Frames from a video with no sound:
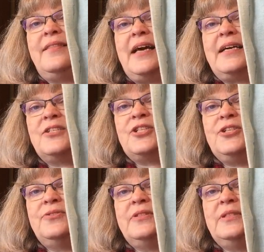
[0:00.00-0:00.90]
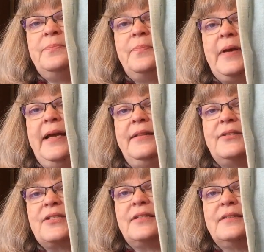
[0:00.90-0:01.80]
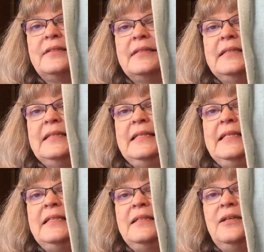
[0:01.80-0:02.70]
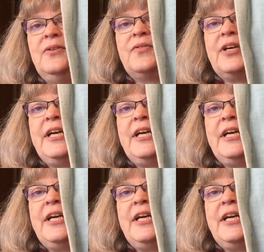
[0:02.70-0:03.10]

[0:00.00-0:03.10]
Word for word: that tulip and there's a little over